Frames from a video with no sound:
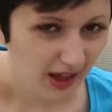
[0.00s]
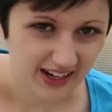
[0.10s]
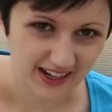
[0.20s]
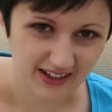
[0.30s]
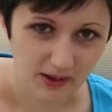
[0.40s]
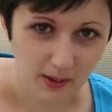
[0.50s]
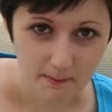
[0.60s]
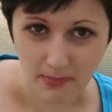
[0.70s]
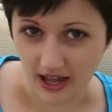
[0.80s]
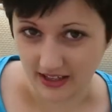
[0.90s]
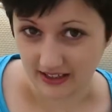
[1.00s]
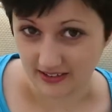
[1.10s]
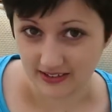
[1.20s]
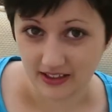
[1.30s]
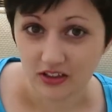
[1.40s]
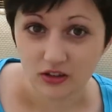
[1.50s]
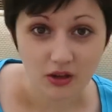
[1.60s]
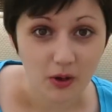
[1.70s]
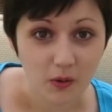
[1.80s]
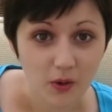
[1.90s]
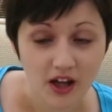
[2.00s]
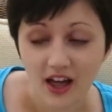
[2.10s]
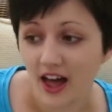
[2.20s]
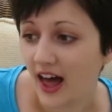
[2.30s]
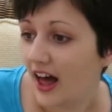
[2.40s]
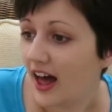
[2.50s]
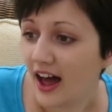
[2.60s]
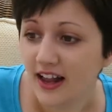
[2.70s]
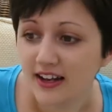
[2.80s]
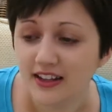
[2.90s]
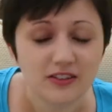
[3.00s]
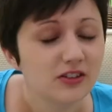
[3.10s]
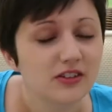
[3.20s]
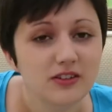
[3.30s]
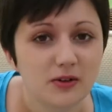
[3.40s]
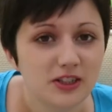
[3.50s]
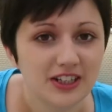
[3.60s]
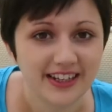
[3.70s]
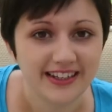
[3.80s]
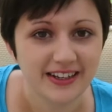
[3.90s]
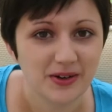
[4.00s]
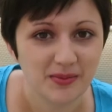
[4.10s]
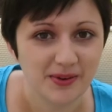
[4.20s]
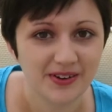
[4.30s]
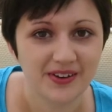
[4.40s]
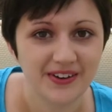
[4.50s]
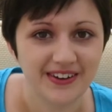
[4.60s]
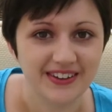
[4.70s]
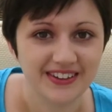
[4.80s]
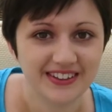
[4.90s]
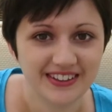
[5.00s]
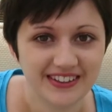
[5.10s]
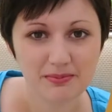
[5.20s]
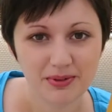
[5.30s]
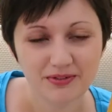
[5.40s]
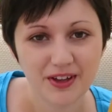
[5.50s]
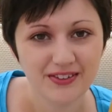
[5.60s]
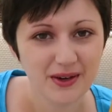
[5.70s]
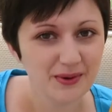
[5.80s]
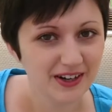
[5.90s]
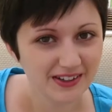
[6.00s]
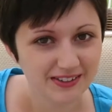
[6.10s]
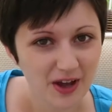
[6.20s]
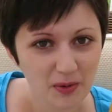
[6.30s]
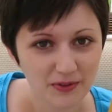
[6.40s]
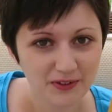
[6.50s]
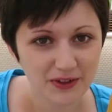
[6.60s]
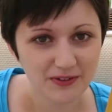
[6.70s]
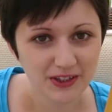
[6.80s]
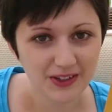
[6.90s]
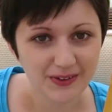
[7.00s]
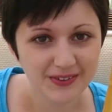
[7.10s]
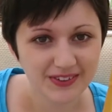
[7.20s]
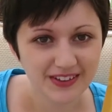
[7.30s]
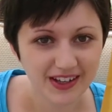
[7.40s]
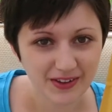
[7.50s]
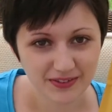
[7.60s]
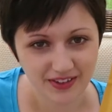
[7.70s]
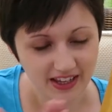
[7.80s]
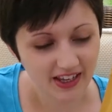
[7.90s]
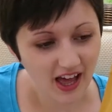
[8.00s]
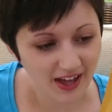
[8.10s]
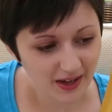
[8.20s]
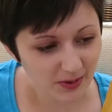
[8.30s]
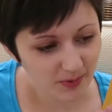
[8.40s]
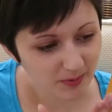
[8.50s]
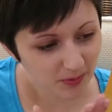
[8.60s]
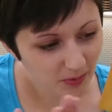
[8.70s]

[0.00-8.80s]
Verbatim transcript: panic buys so let's just do a cheeky little book haul. But first I wanted to start with another cute little thing. I